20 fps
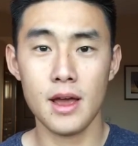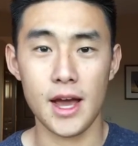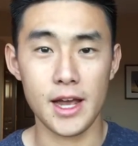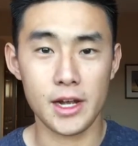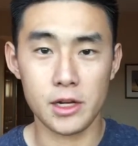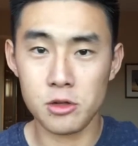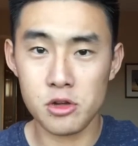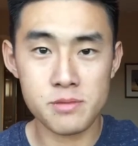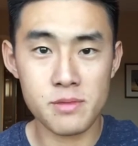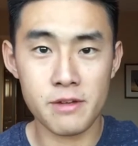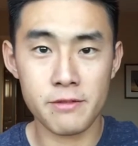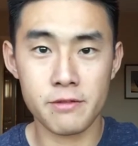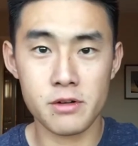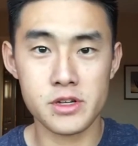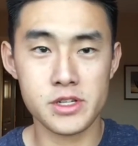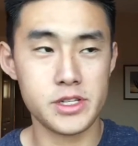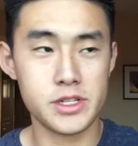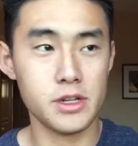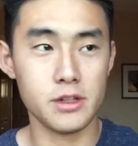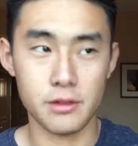I closed my
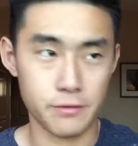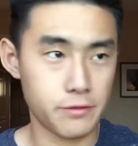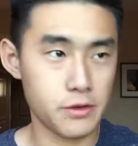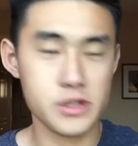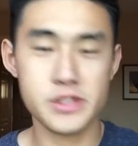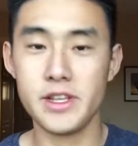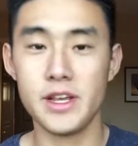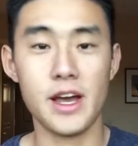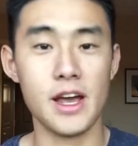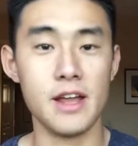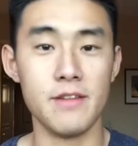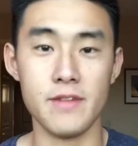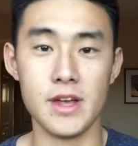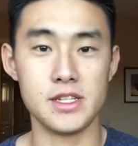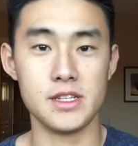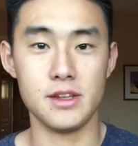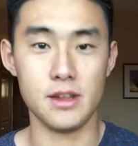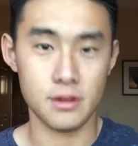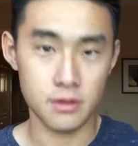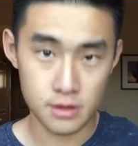first deal. The first thing I
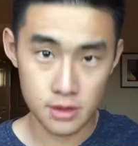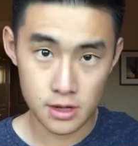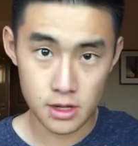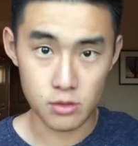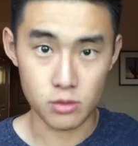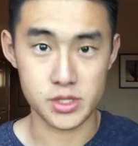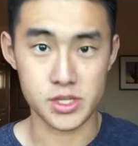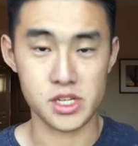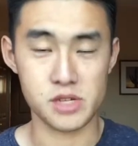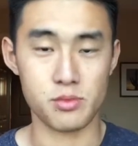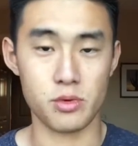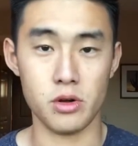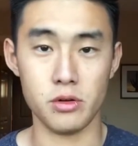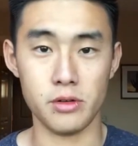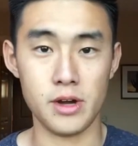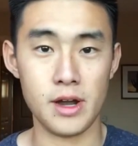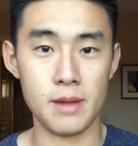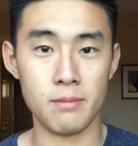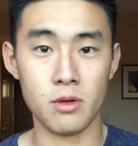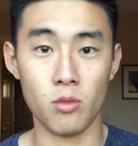invested in was this
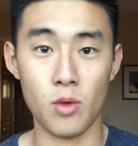program.